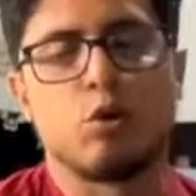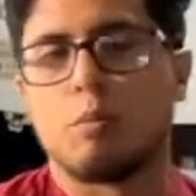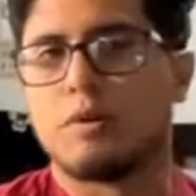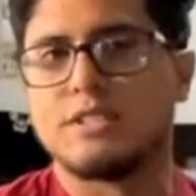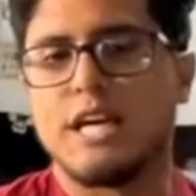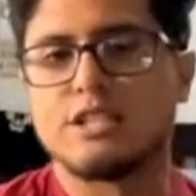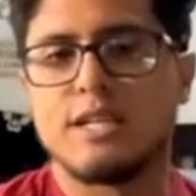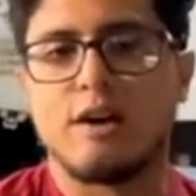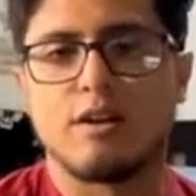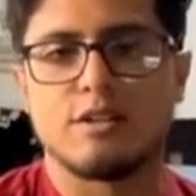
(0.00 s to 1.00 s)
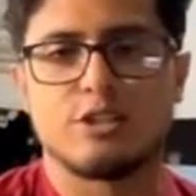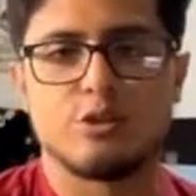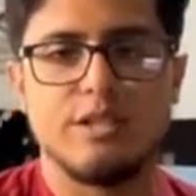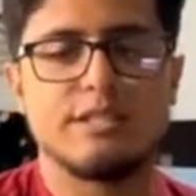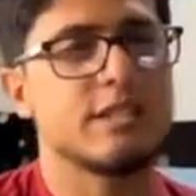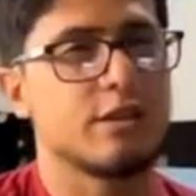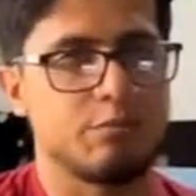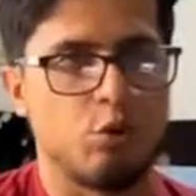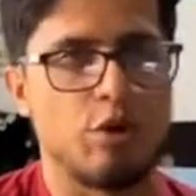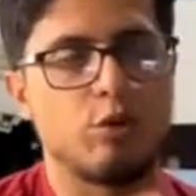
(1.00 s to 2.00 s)
more protection out on the streets to the
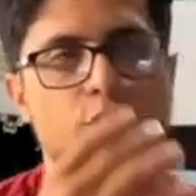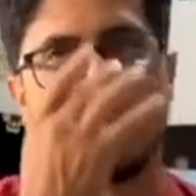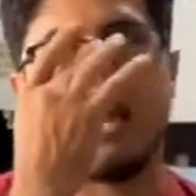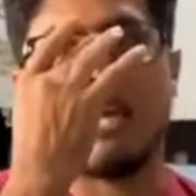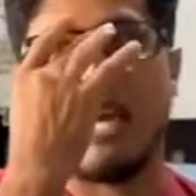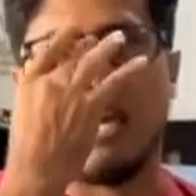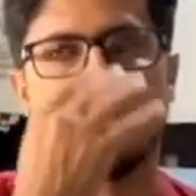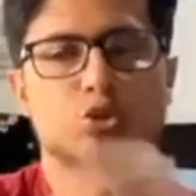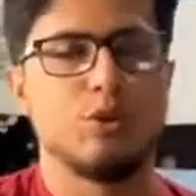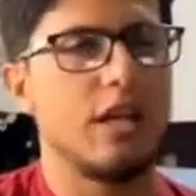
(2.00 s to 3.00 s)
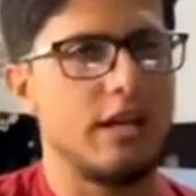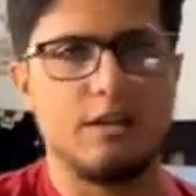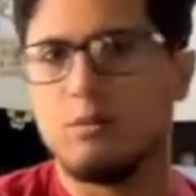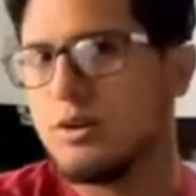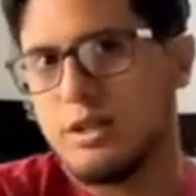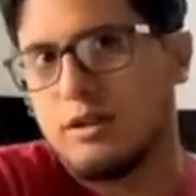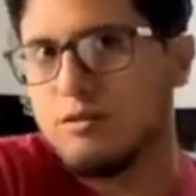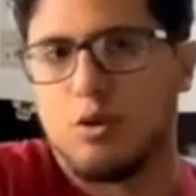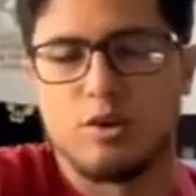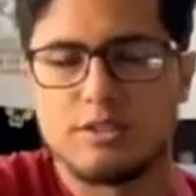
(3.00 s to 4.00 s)
point where they can't do that anymore, then
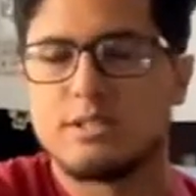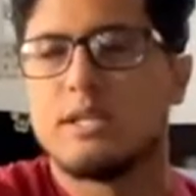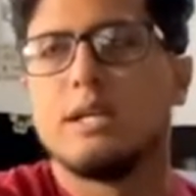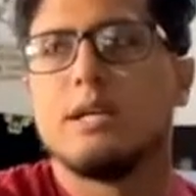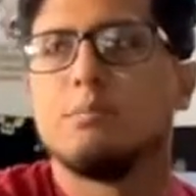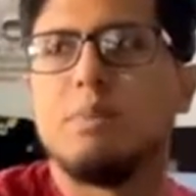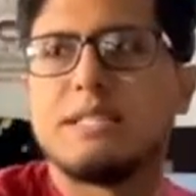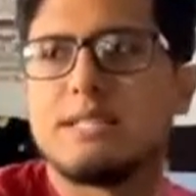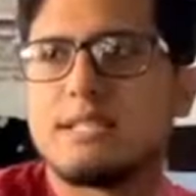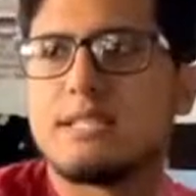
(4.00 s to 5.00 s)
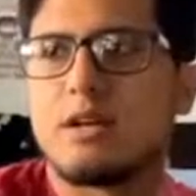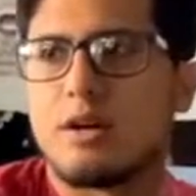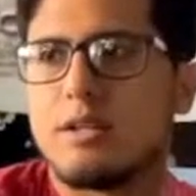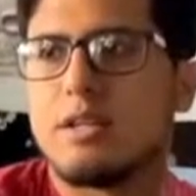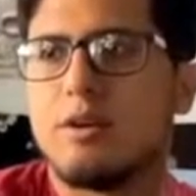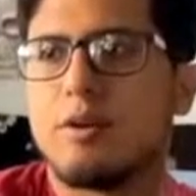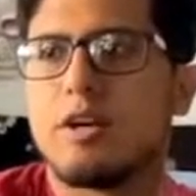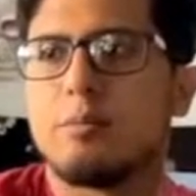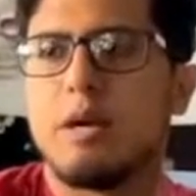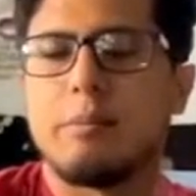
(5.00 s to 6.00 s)
of course businesses are in theory
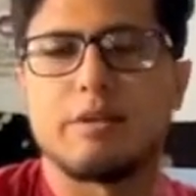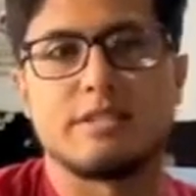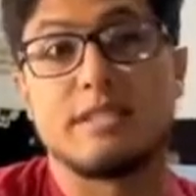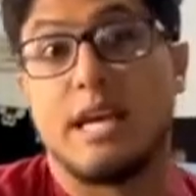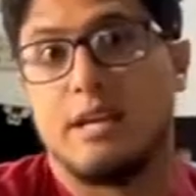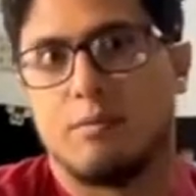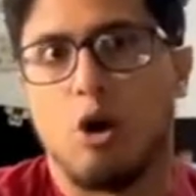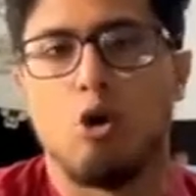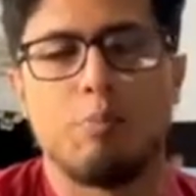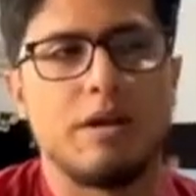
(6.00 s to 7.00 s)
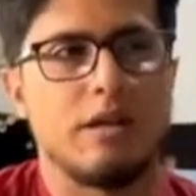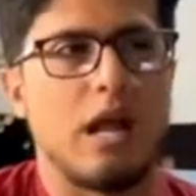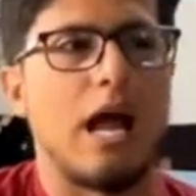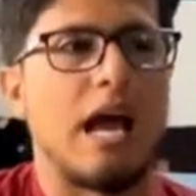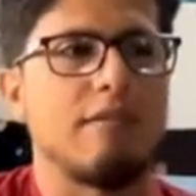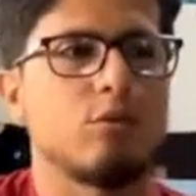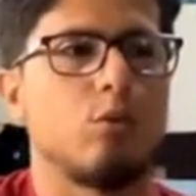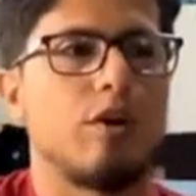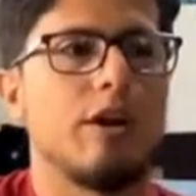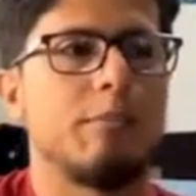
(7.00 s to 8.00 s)
going to be able to stay open and not have to
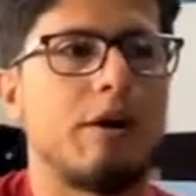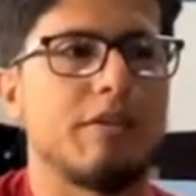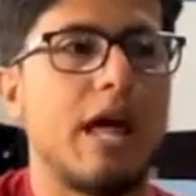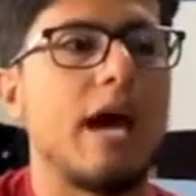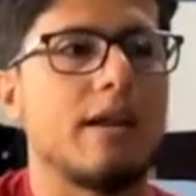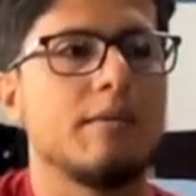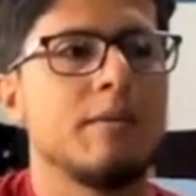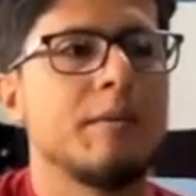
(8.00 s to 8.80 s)
worry about that.